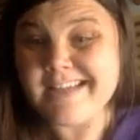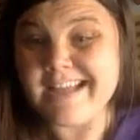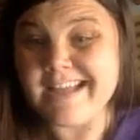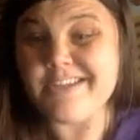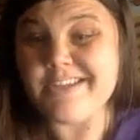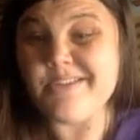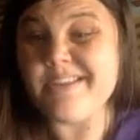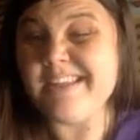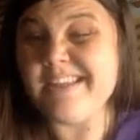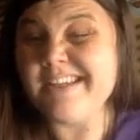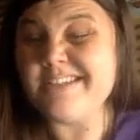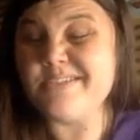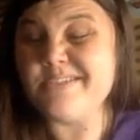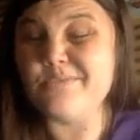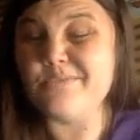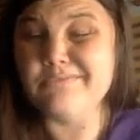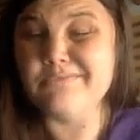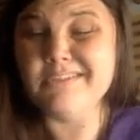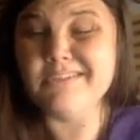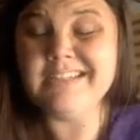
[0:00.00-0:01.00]
And do you think it's
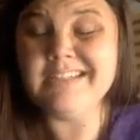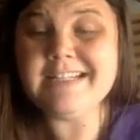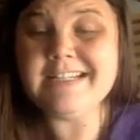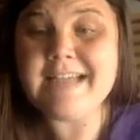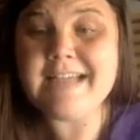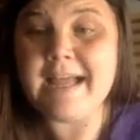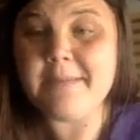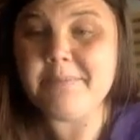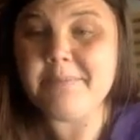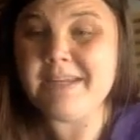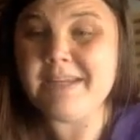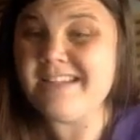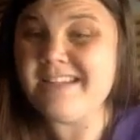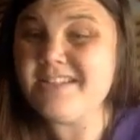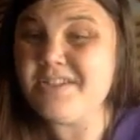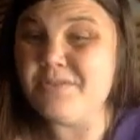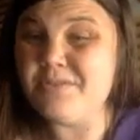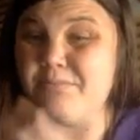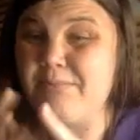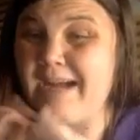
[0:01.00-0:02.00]
really tapping
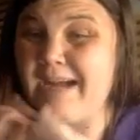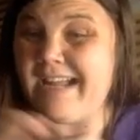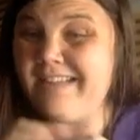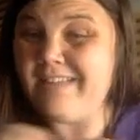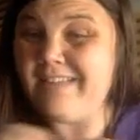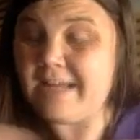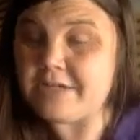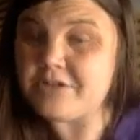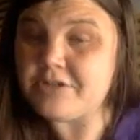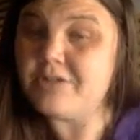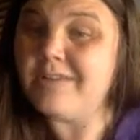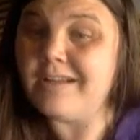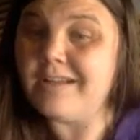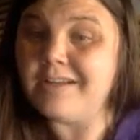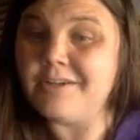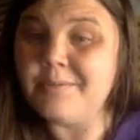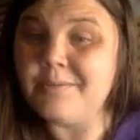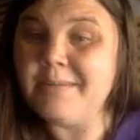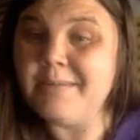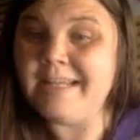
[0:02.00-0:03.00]
into biological
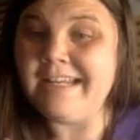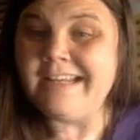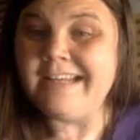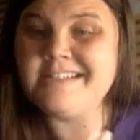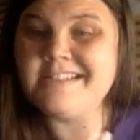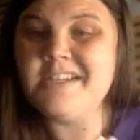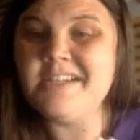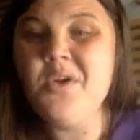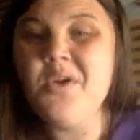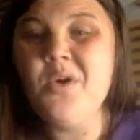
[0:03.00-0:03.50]
underpinnings?